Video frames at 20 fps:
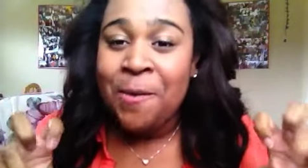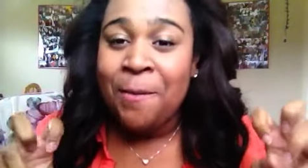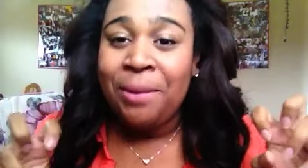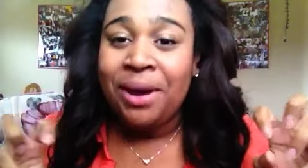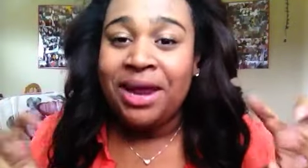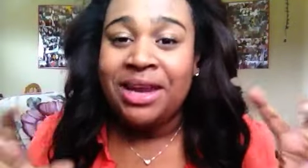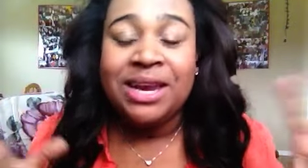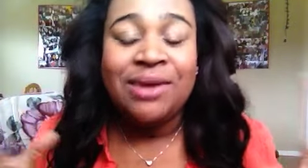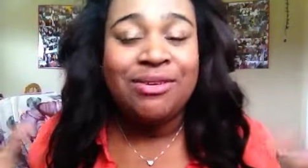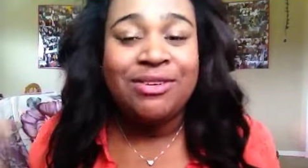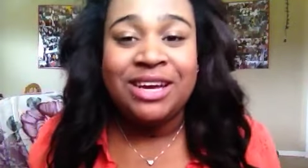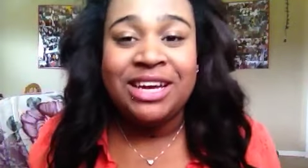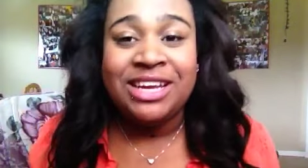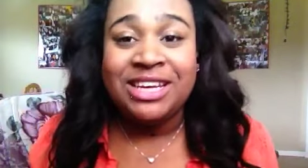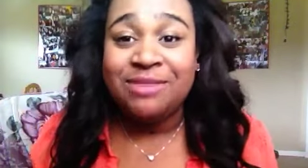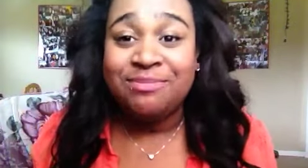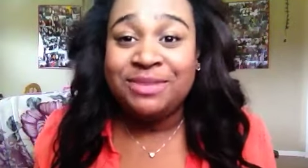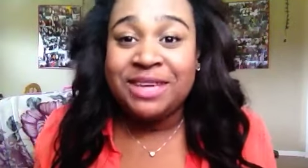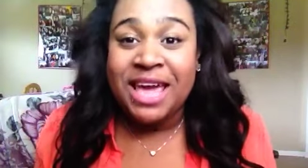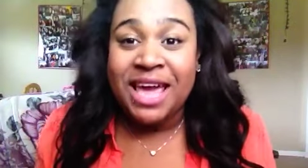but I never,
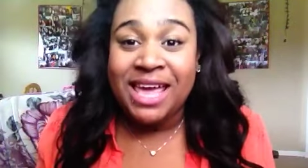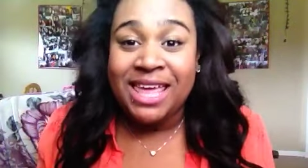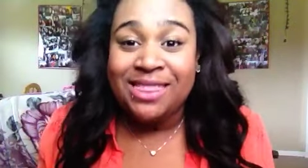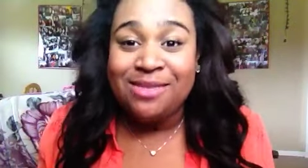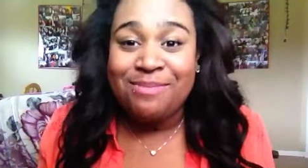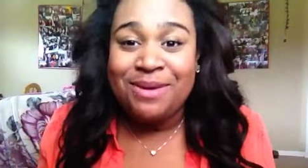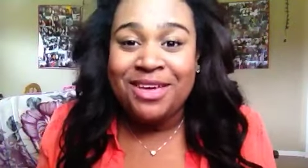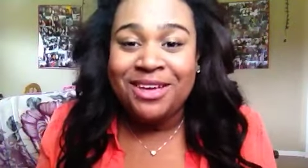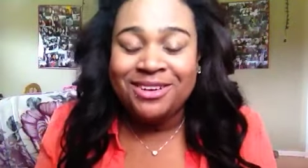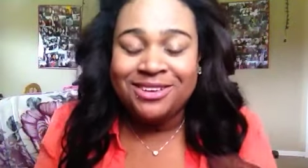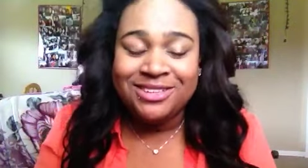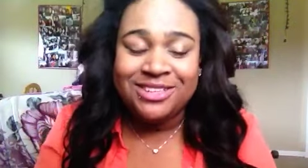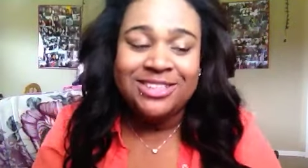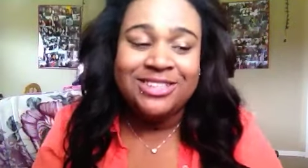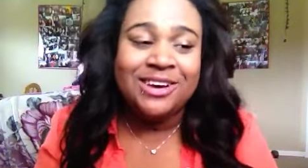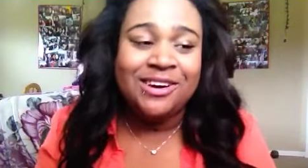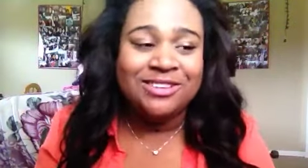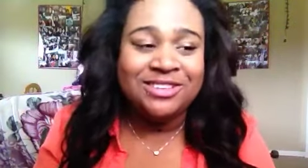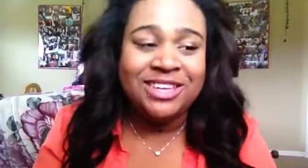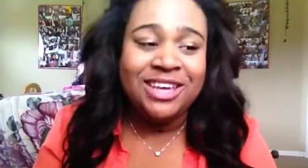you know, taking the pills,
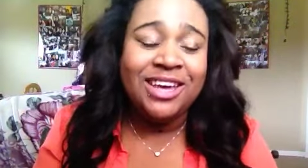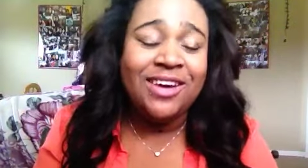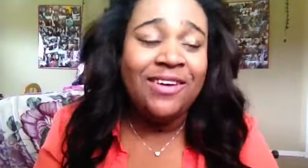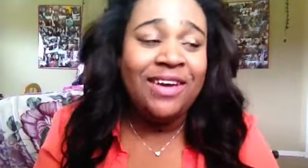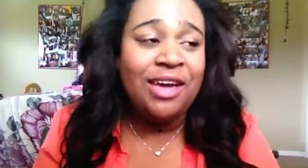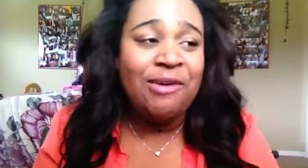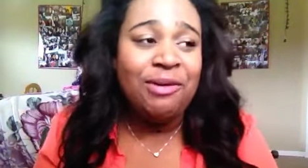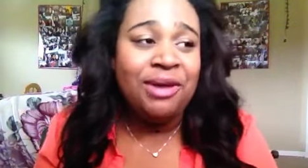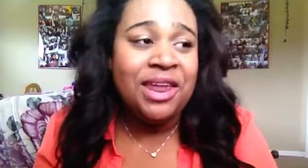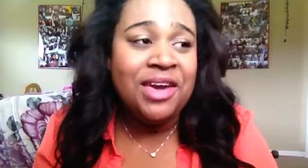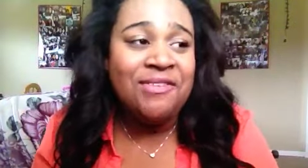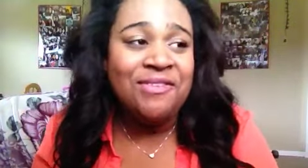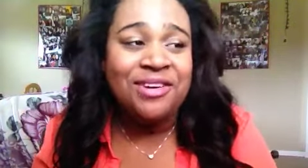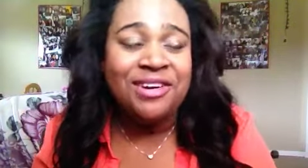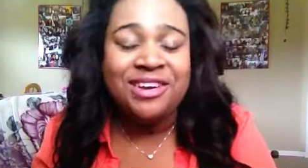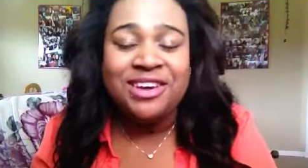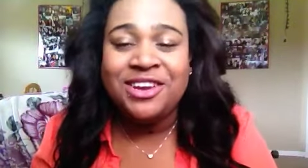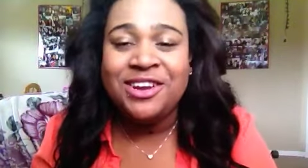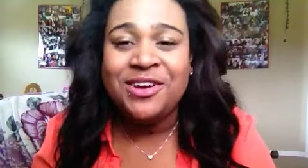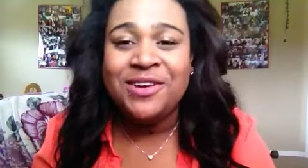so I was like, okay, whatever,
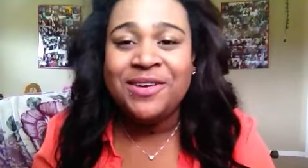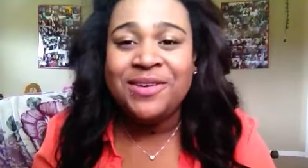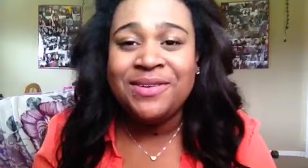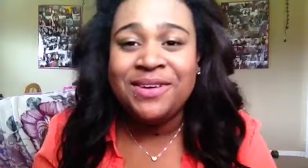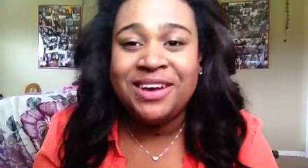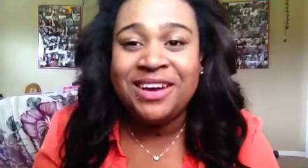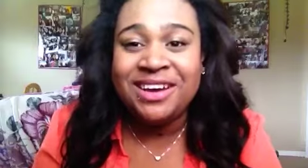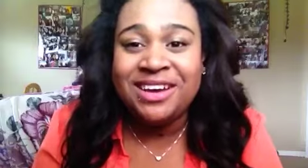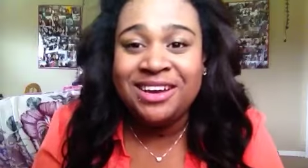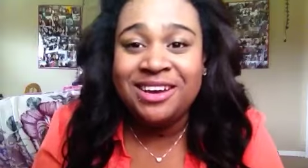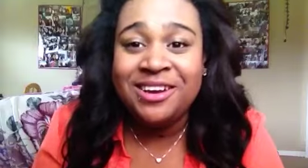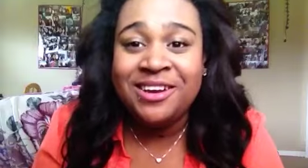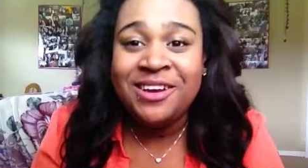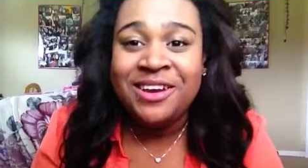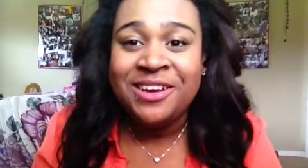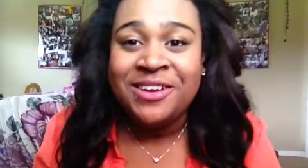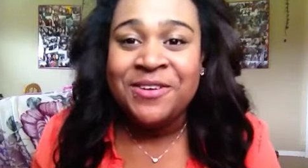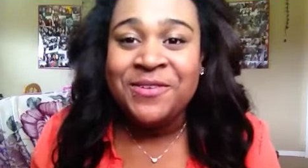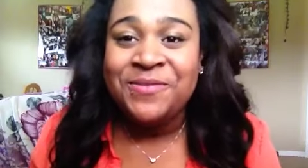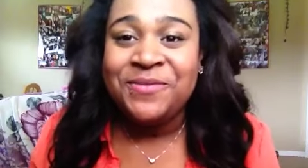you know,
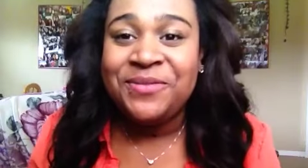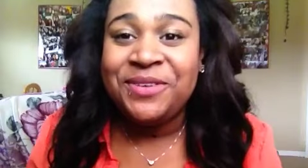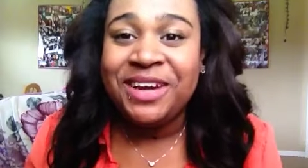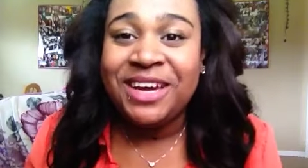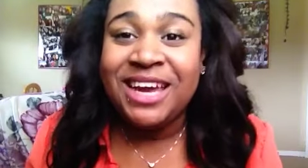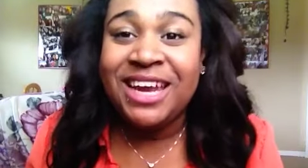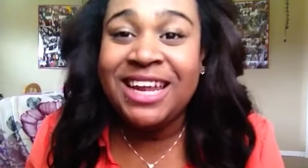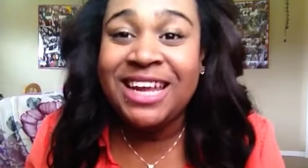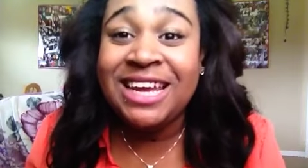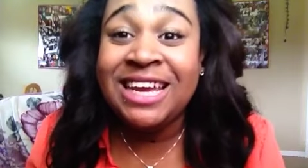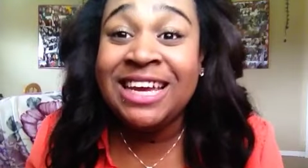but